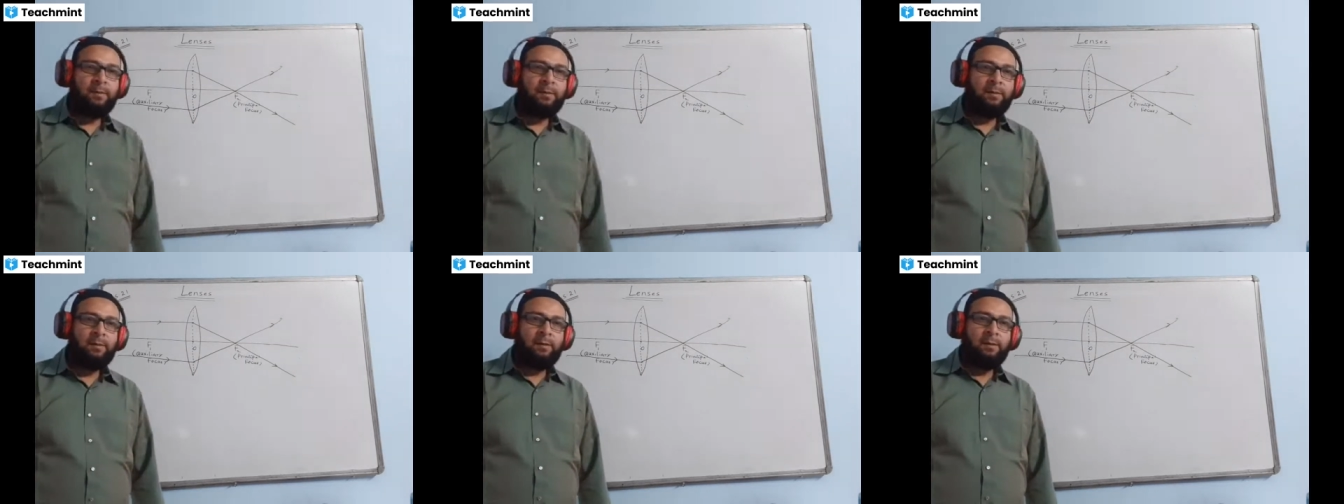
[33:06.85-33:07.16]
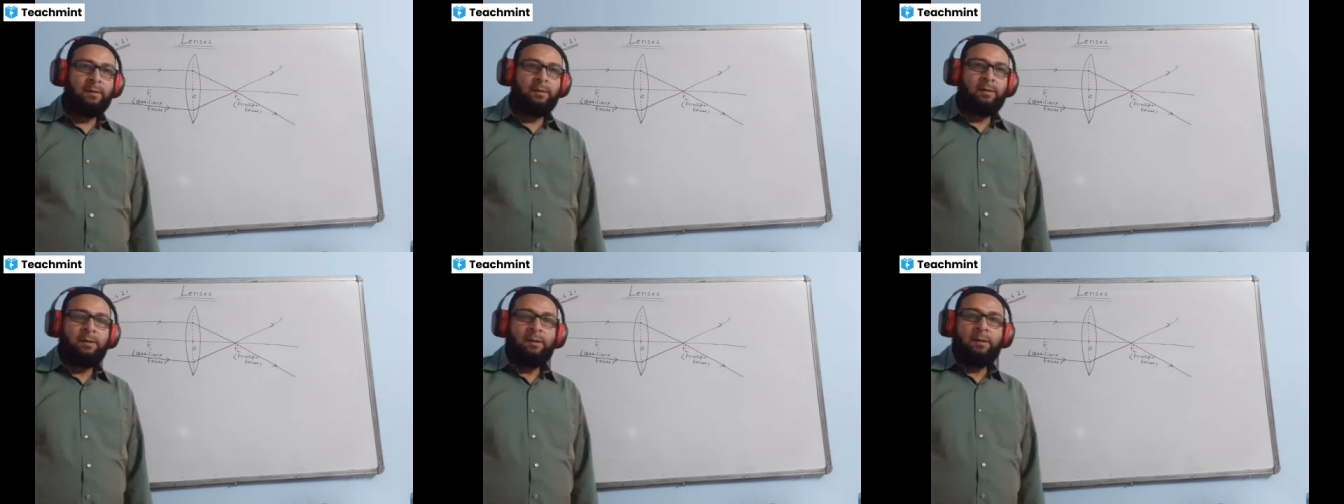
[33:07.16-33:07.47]
And
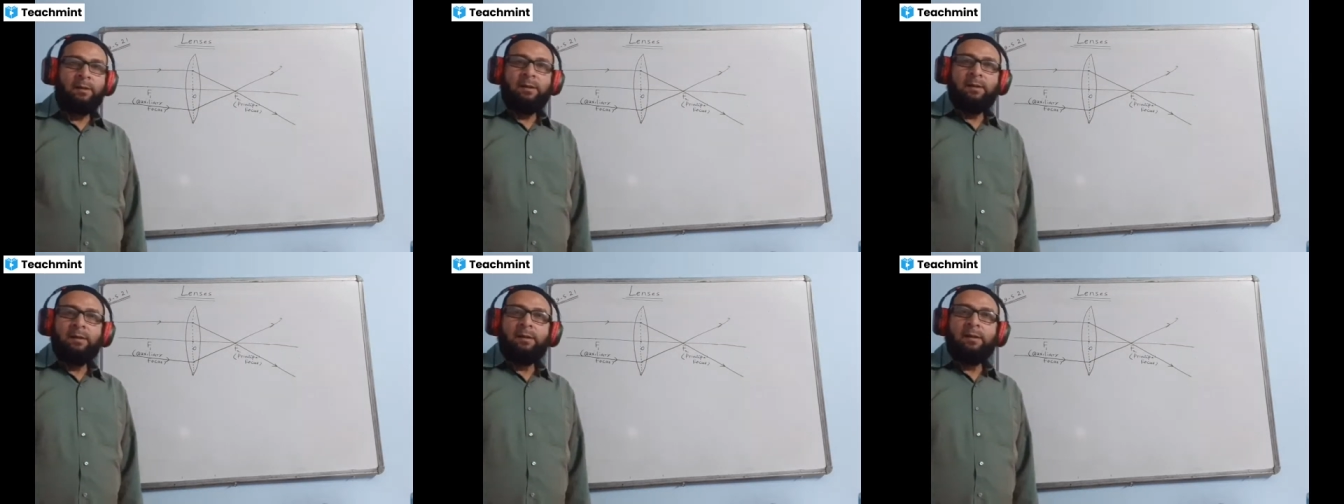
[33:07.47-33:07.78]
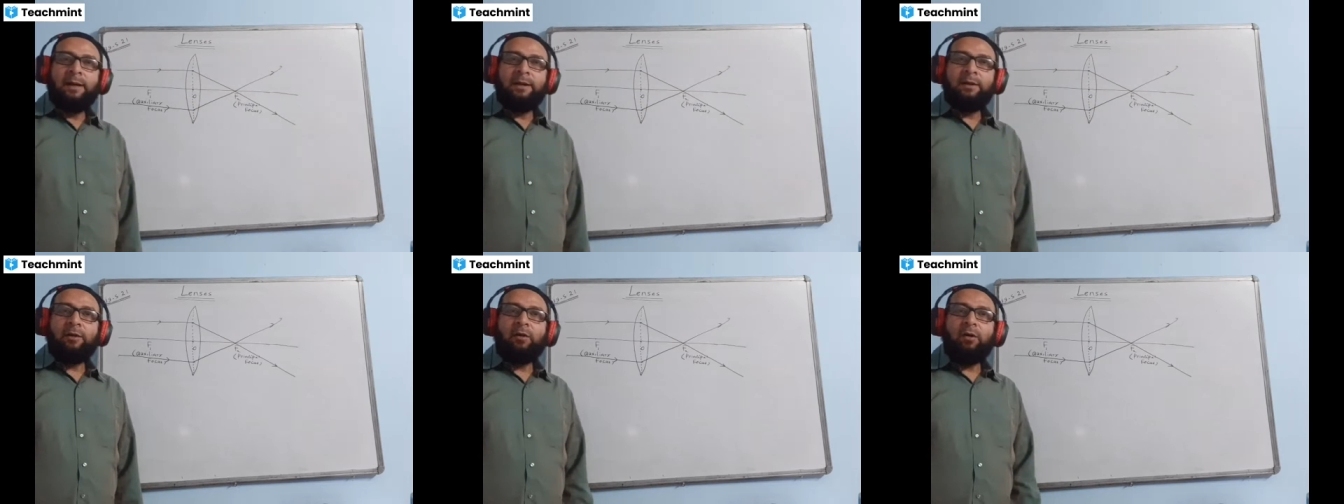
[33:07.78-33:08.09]
now,
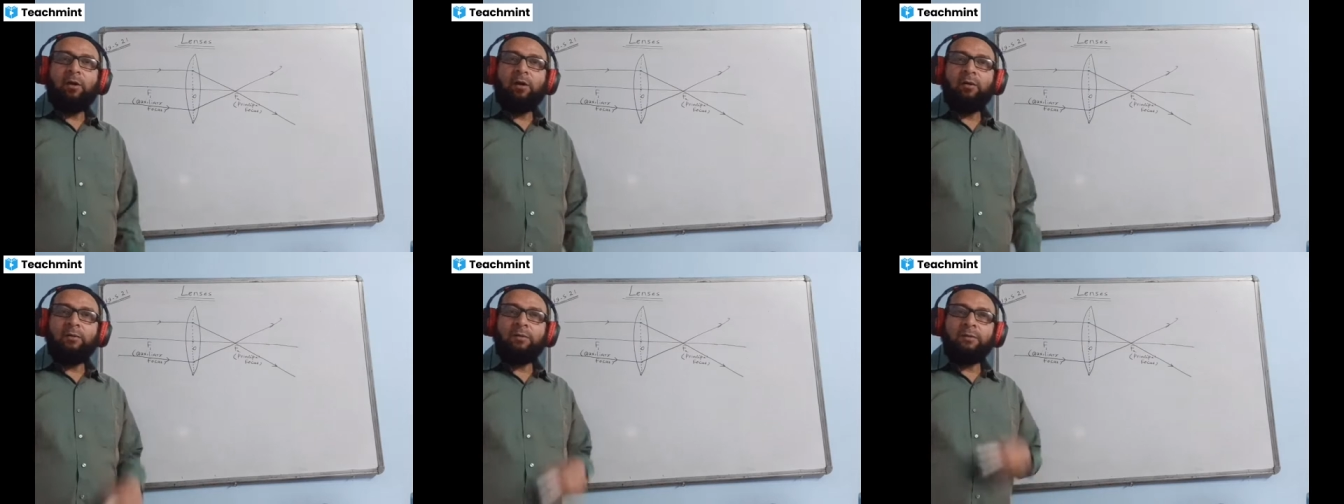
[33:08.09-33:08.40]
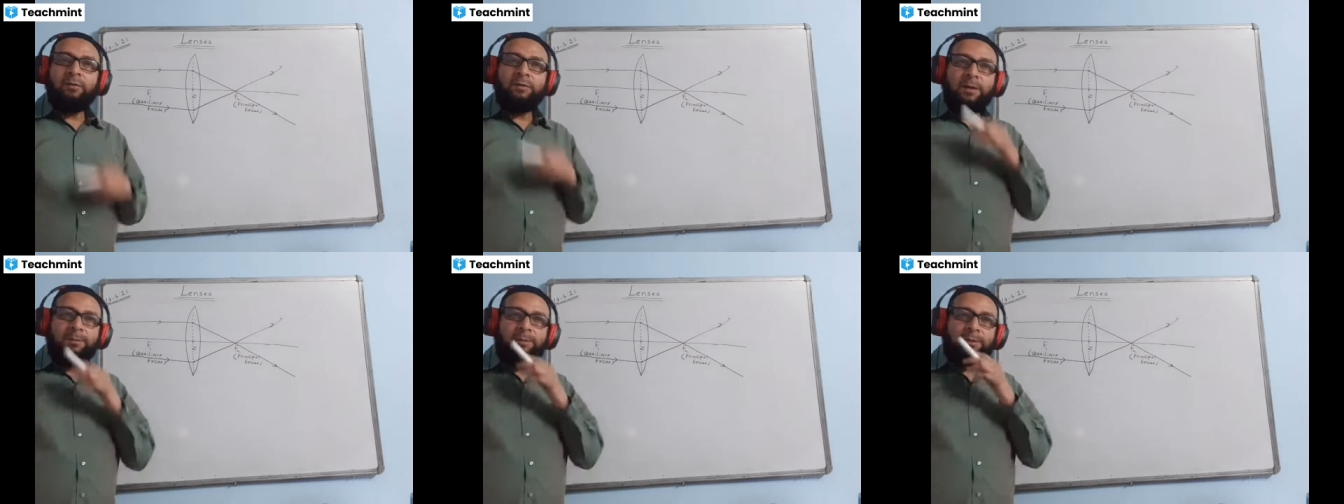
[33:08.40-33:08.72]
suppose question
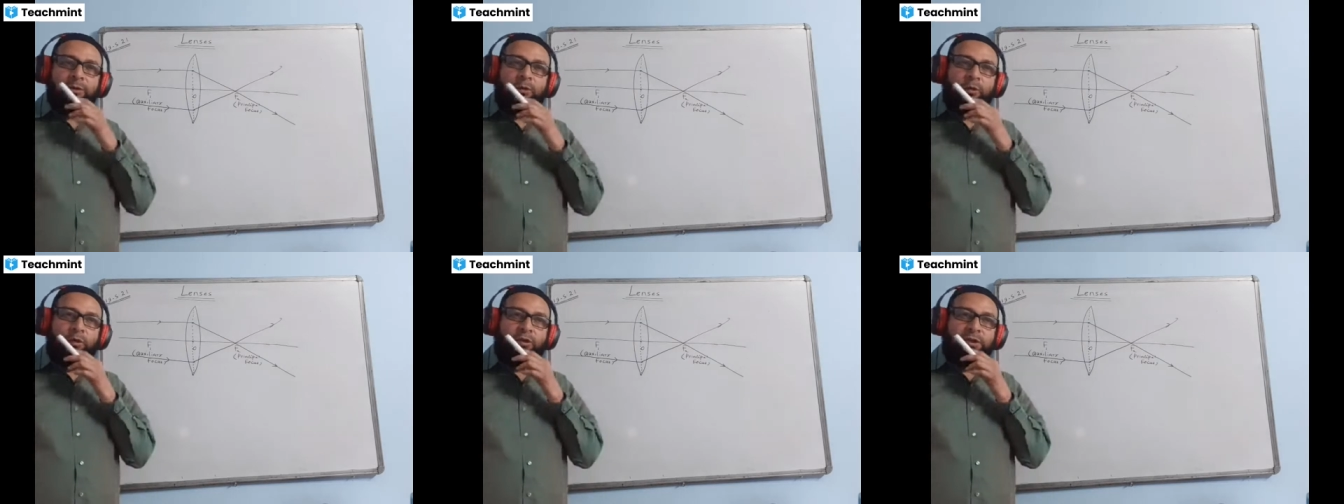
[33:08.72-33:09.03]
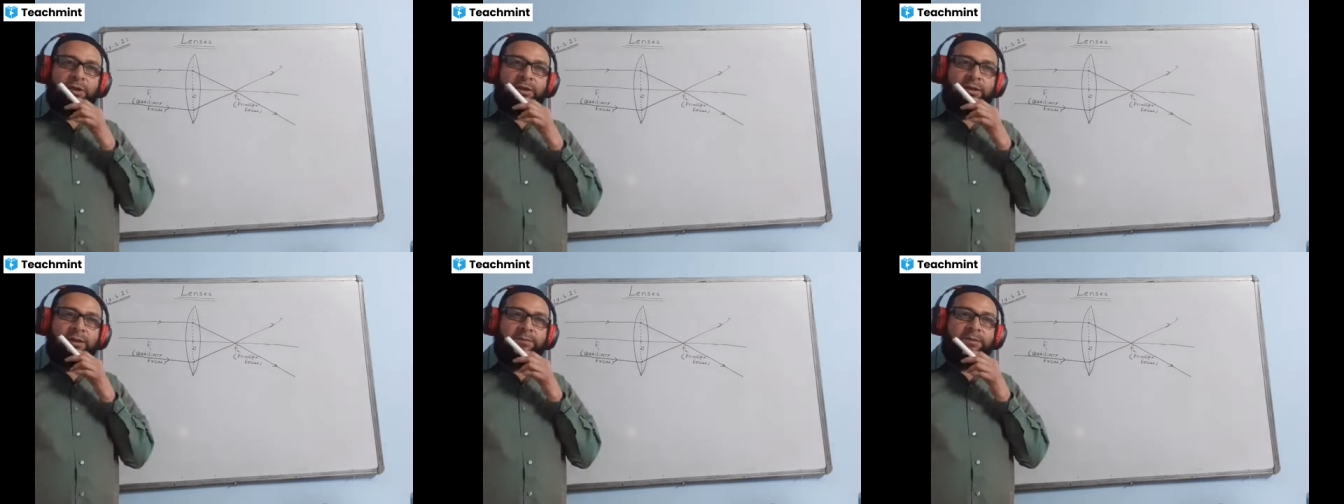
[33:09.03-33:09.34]
comes,
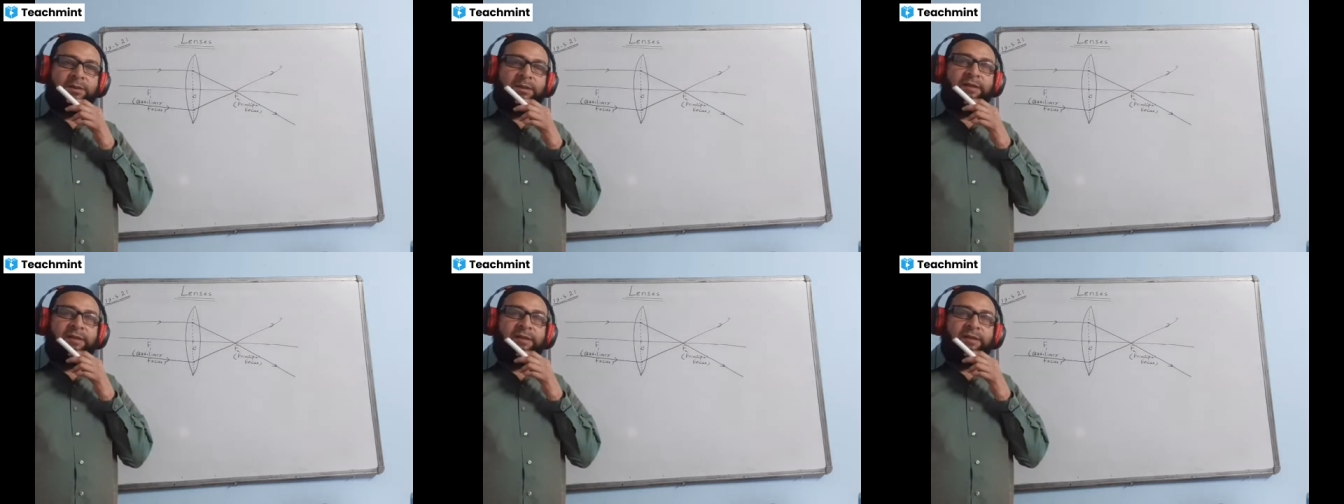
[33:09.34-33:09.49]
define